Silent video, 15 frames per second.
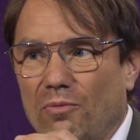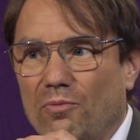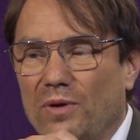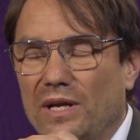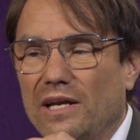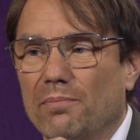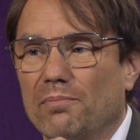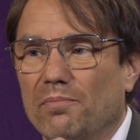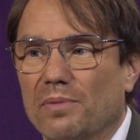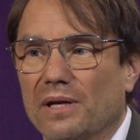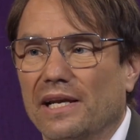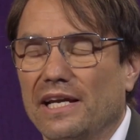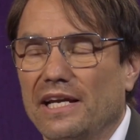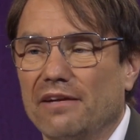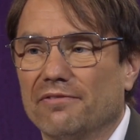we
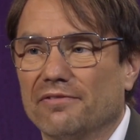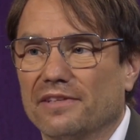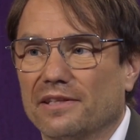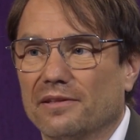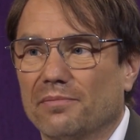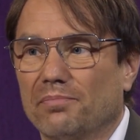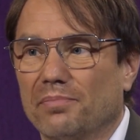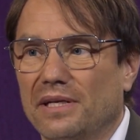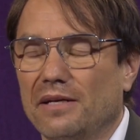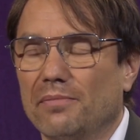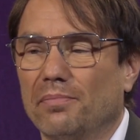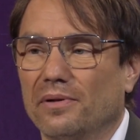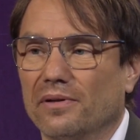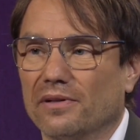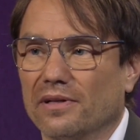believe that
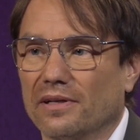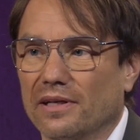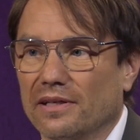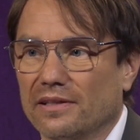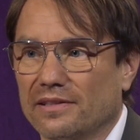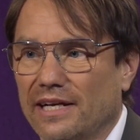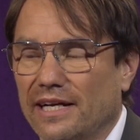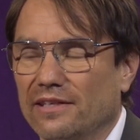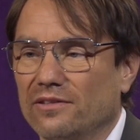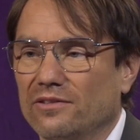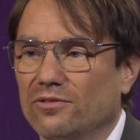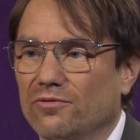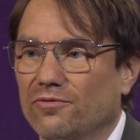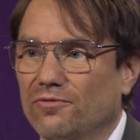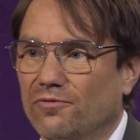people tend
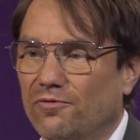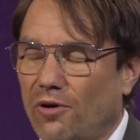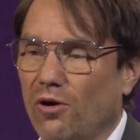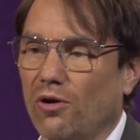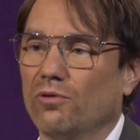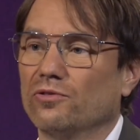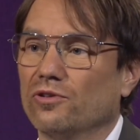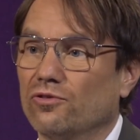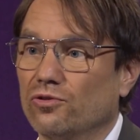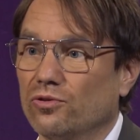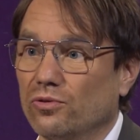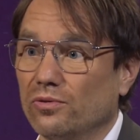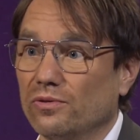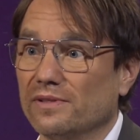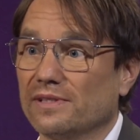to follow the
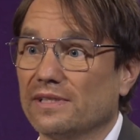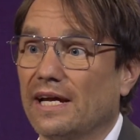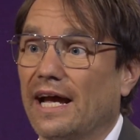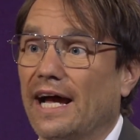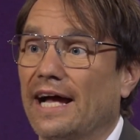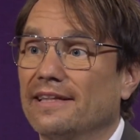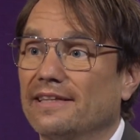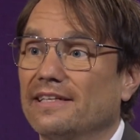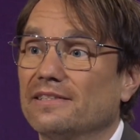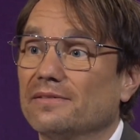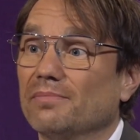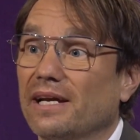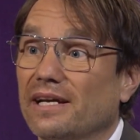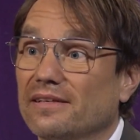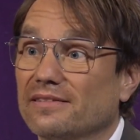rules, and
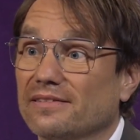this makes